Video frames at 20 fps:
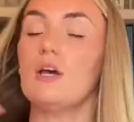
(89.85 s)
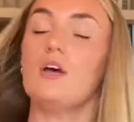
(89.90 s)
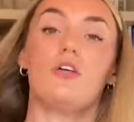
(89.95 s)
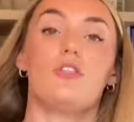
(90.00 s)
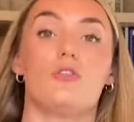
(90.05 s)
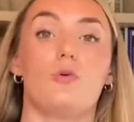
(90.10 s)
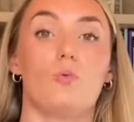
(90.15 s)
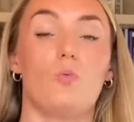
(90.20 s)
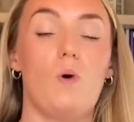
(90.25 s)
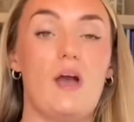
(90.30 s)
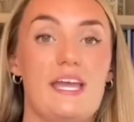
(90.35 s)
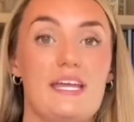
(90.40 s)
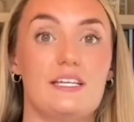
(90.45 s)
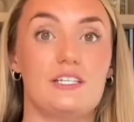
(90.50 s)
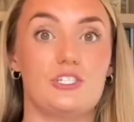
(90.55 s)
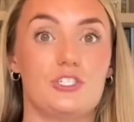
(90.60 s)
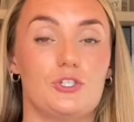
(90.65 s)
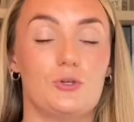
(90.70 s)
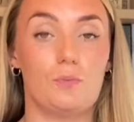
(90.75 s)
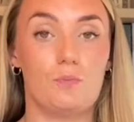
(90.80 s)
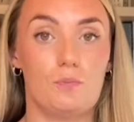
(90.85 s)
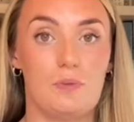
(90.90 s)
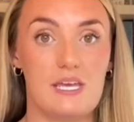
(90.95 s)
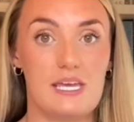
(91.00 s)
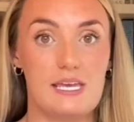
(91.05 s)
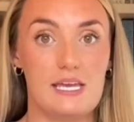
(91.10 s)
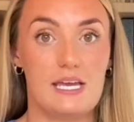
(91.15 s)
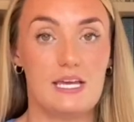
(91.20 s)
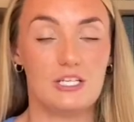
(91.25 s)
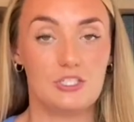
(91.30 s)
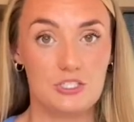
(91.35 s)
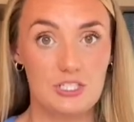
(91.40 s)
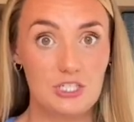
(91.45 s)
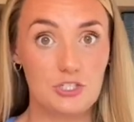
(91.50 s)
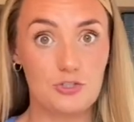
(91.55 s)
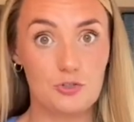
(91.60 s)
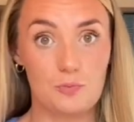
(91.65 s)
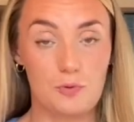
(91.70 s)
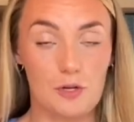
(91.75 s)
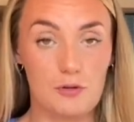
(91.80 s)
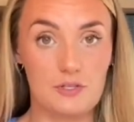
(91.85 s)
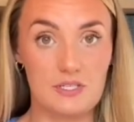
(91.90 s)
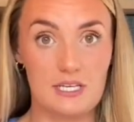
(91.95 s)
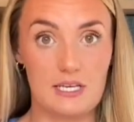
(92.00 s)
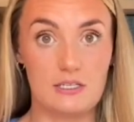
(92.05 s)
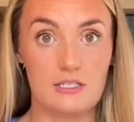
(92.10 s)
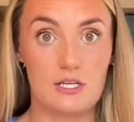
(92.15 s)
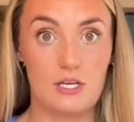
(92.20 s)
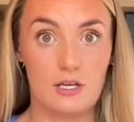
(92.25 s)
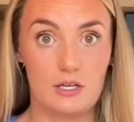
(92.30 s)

The weight should be distributed,